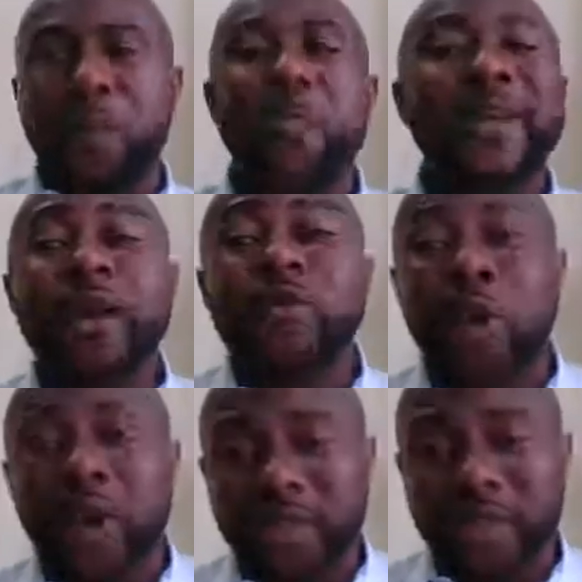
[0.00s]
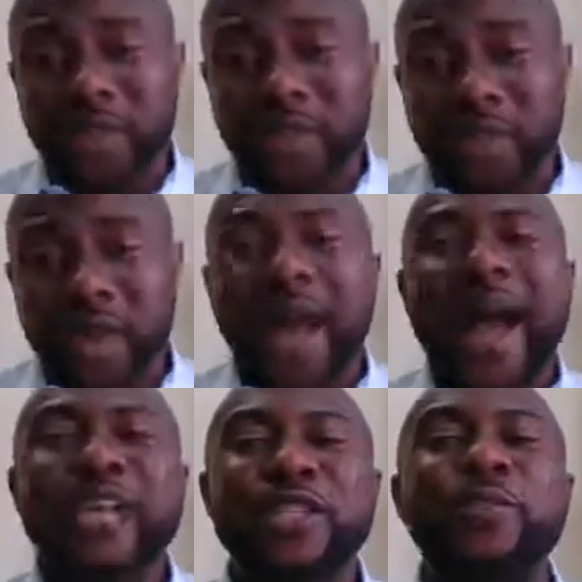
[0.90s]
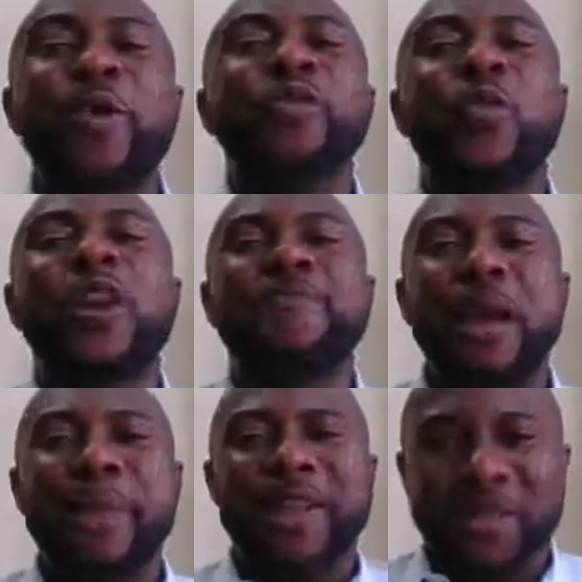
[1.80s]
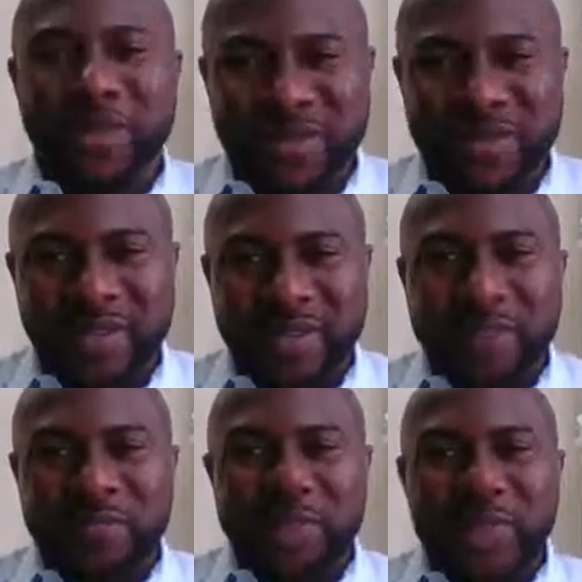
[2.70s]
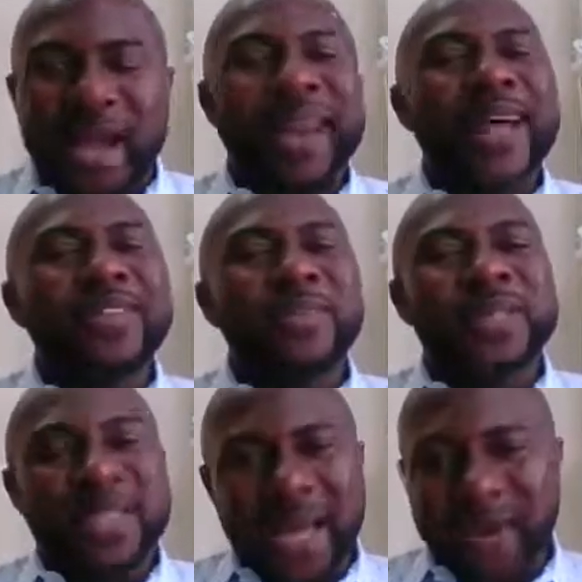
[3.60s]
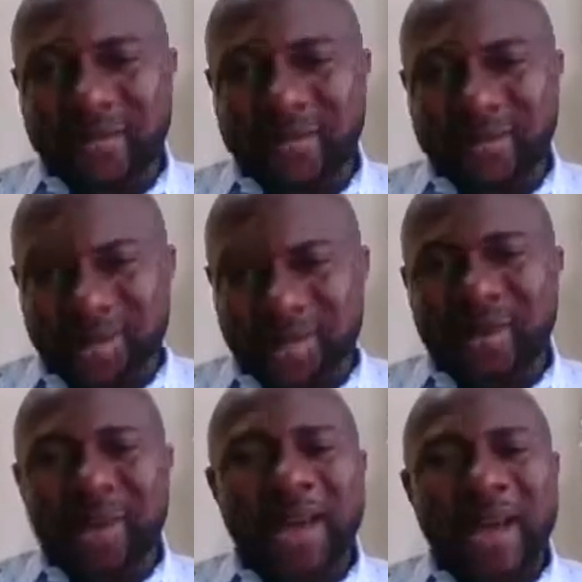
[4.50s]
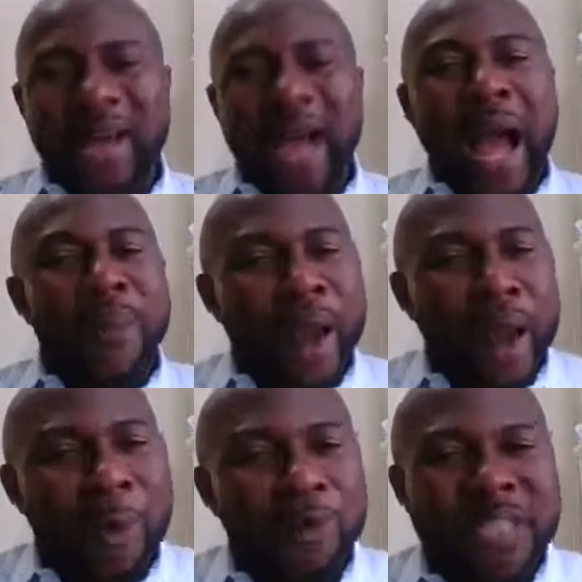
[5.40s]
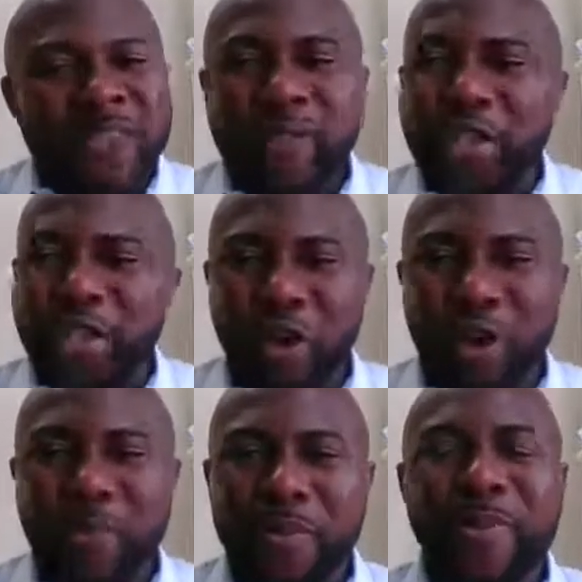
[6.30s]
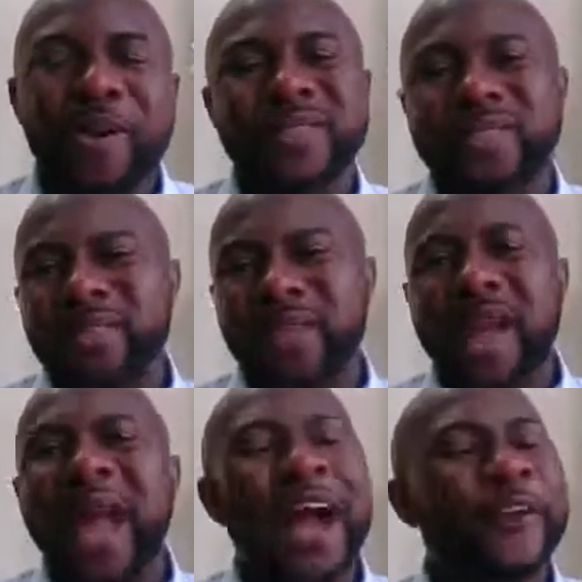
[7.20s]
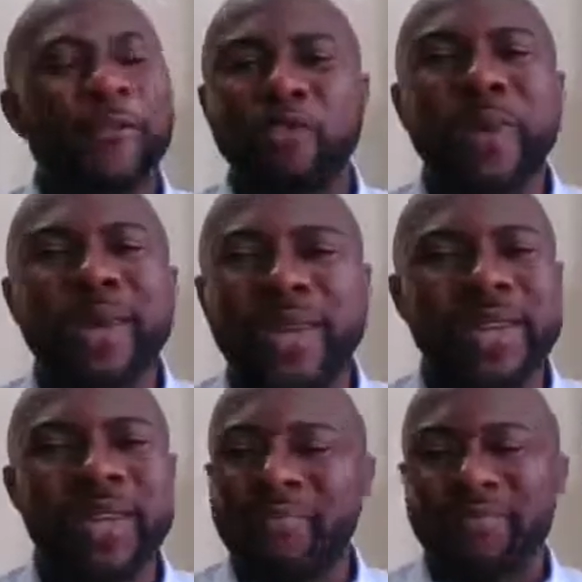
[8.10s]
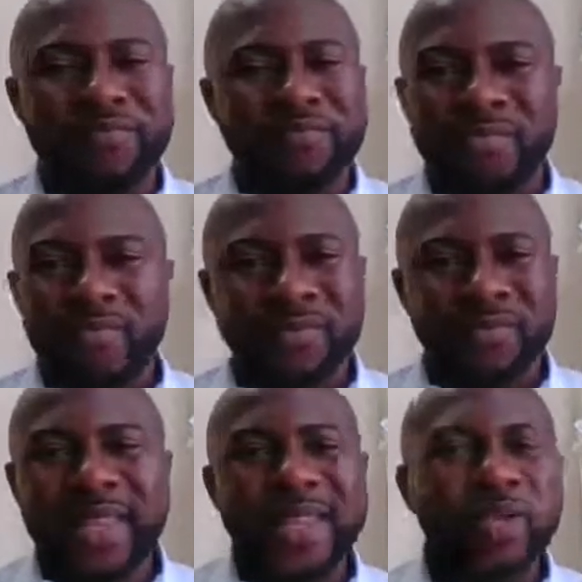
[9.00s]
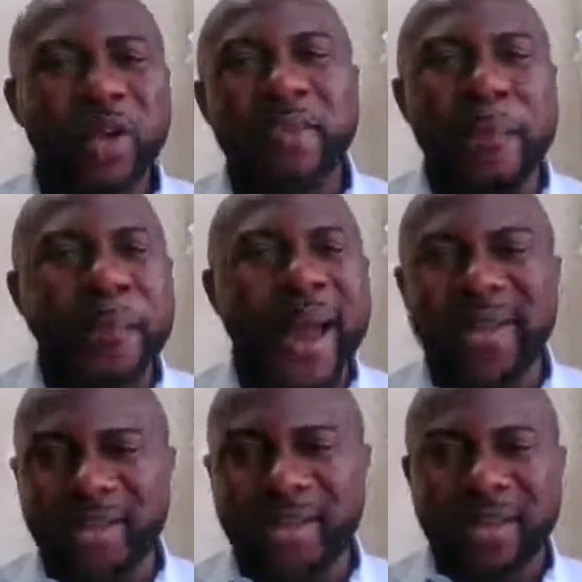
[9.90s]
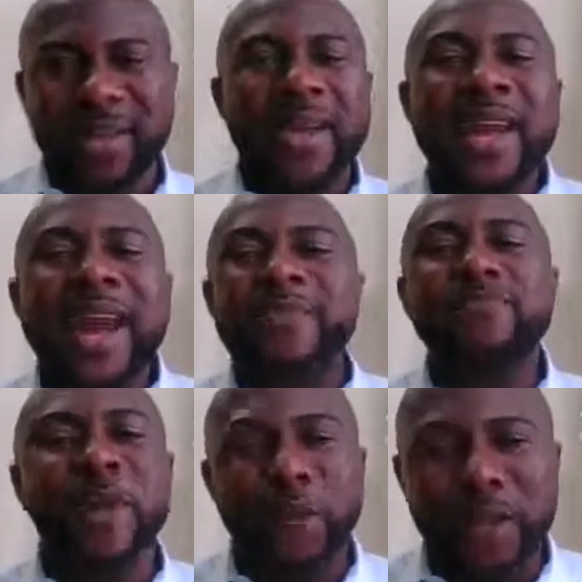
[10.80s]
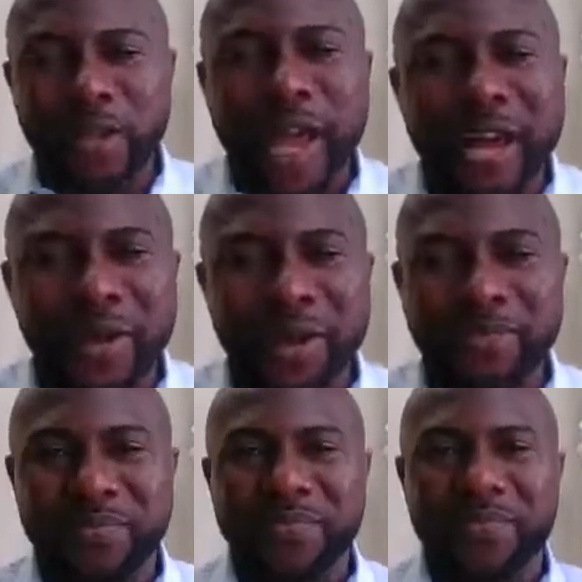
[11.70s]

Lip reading: But guess what? I spoke to one of my mentors and I said to him, sir, I'm about to resign from my job, but I have so many things running in my mind. He asked me a question, Henry.